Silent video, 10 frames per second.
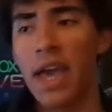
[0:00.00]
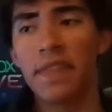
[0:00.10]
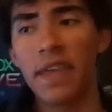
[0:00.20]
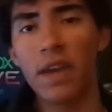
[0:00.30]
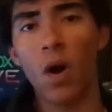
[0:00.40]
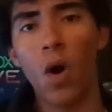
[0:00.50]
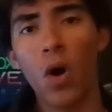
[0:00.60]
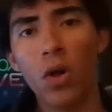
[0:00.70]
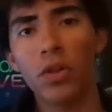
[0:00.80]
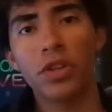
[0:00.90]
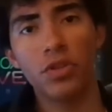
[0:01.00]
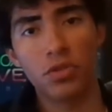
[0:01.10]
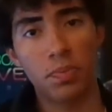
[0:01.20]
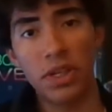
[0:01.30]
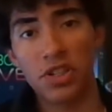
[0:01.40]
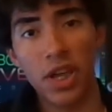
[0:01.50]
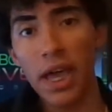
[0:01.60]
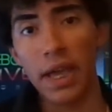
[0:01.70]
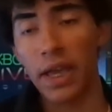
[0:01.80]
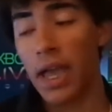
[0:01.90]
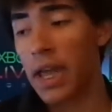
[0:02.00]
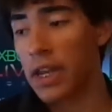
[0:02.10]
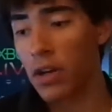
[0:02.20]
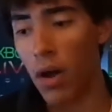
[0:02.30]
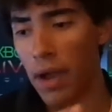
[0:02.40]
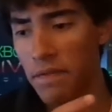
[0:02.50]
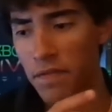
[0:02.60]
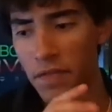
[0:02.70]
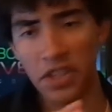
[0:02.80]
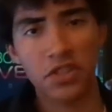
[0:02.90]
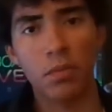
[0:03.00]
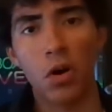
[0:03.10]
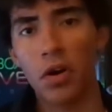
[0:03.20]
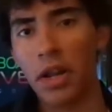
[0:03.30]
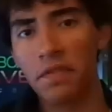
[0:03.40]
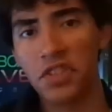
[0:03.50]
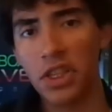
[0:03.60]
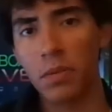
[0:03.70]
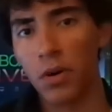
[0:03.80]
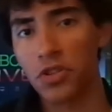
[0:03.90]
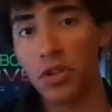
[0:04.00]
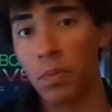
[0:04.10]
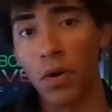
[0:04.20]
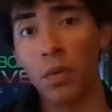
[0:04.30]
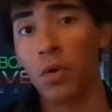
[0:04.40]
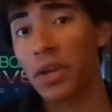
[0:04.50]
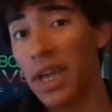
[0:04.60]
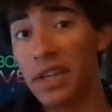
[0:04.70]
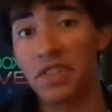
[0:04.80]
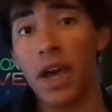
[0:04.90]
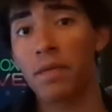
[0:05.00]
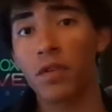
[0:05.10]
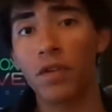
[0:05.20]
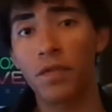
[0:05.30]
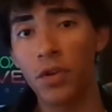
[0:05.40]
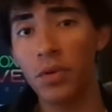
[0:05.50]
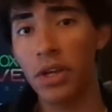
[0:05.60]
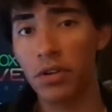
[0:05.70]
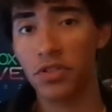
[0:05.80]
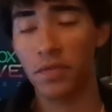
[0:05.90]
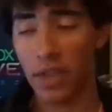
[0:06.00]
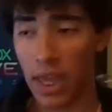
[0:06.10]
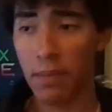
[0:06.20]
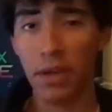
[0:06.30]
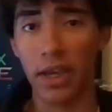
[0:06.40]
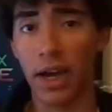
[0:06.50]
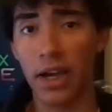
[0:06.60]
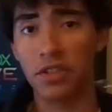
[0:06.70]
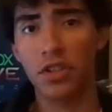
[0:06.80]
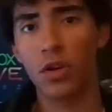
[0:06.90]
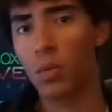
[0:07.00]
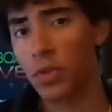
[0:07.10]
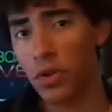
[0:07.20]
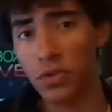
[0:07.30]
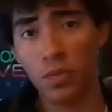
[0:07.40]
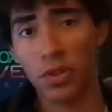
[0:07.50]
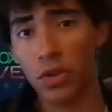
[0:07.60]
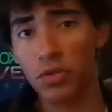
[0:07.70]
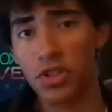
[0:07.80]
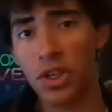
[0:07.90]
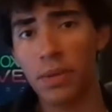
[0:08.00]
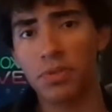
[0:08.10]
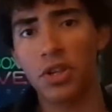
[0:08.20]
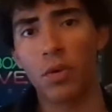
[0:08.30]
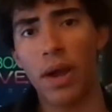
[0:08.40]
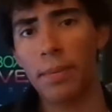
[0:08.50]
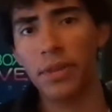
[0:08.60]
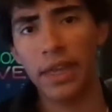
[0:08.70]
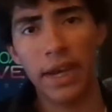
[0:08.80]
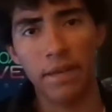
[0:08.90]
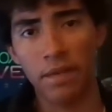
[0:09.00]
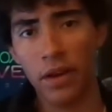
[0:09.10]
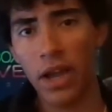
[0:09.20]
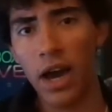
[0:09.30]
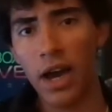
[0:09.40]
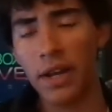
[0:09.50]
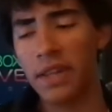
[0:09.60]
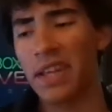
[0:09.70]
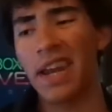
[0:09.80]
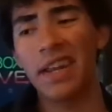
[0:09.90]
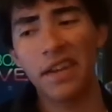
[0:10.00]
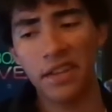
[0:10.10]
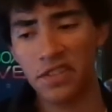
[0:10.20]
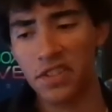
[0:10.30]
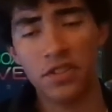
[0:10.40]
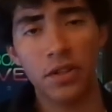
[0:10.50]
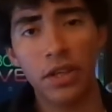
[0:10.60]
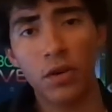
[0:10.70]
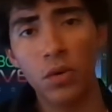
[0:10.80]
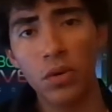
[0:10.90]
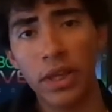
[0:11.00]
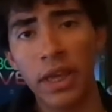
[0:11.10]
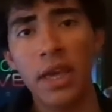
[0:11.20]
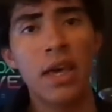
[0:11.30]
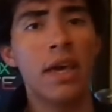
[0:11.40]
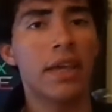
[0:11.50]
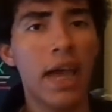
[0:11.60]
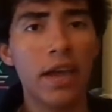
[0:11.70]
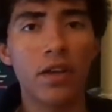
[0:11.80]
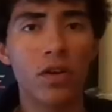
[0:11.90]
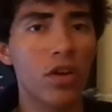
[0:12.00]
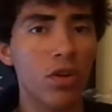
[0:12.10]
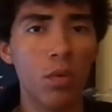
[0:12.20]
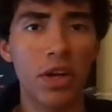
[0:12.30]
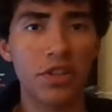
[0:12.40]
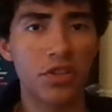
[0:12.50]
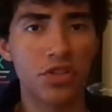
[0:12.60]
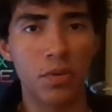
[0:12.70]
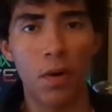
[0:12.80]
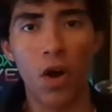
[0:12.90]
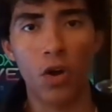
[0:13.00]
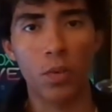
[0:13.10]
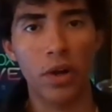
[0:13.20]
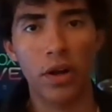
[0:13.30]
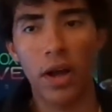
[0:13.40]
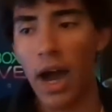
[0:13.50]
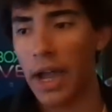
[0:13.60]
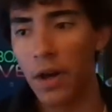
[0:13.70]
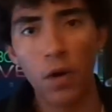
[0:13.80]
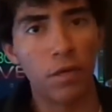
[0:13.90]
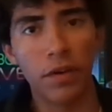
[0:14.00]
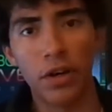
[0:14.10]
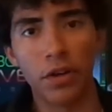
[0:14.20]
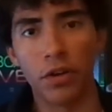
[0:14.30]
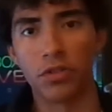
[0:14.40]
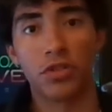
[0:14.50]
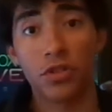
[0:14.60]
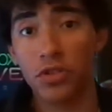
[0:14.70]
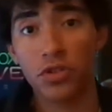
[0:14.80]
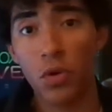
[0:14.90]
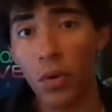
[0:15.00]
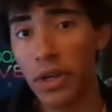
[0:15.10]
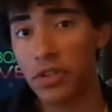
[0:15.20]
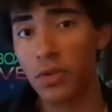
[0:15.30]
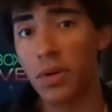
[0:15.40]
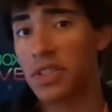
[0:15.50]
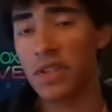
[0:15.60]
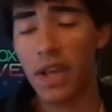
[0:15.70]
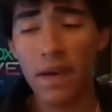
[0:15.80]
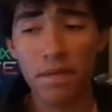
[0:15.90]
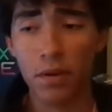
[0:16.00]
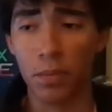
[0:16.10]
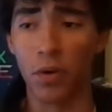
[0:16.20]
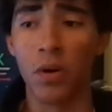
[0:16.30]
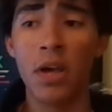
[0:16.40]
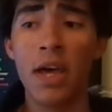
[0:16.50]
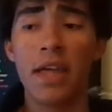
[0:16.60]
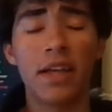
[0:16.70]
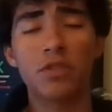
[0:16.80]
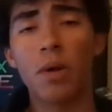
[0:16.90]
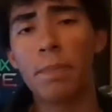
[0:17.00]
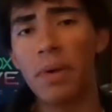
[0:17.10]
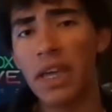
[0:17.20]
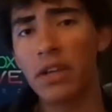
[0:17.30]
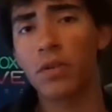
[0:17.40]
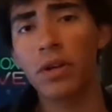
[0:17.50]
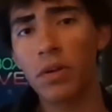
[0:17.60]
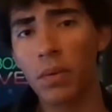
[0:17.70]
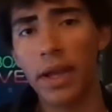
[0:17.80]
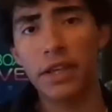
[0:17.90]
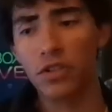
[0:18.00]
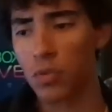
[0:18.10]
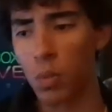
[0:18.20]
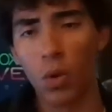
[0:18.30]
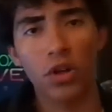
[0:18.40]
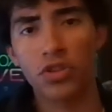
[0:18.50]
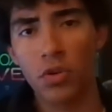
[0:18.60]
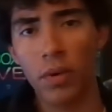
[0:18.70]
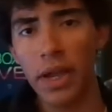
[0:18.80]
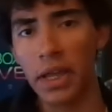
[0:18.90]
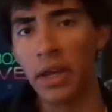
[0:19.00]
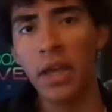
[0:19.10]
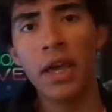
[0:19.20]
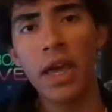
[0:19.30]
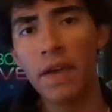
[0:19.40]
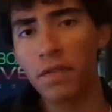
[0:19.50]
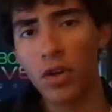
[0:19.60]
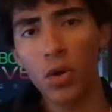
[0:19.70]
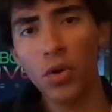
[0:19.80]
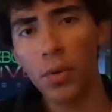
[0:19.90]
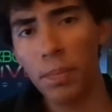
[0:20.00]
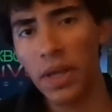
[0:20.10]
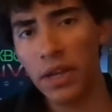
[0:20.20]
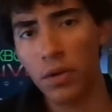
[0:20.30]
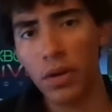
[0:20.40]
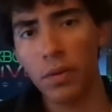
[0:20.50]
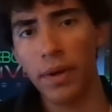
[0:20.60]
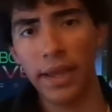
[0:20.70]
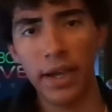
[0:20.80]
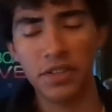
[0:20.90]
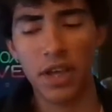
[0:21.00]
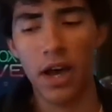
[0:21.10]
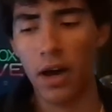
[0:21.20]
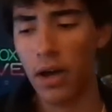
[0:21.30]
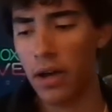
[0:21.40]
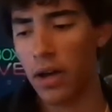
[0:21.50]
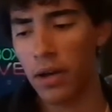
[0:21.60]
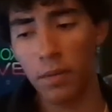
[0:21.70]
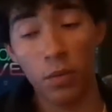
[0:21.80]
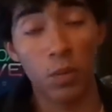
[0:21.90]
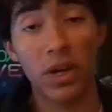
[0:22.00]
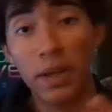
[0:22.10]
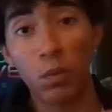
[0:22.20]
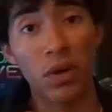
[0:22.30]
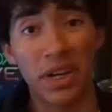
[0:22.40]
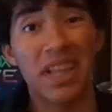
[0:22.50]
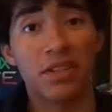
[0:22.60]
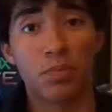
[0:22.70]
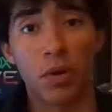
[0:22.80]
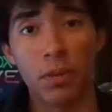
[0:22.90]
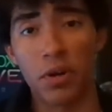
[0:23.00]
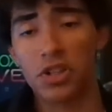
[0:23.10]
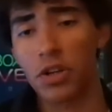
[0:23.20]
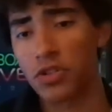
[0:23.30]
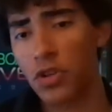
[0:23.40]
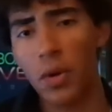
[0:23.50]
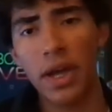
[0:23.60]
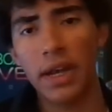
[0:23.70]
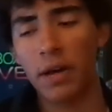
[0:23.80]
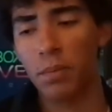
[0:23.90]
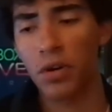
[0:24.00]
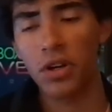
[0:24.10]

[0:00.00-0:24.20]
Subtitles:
they all use BGA, and you know, I've fixed them all, and I've seen them all to the point where, yes, after a few years of gaming, guys, you know, with those chips, you know, rapidly getting very hot and then inconsistently cooling, yeah, you're gonna run into some hardware I/O failures. You're just going to. It's inevitable. That's why pin grid array just works great. If you don't know what pin grid array, guys, what it is pretty much, I'll just go ahead and I'll put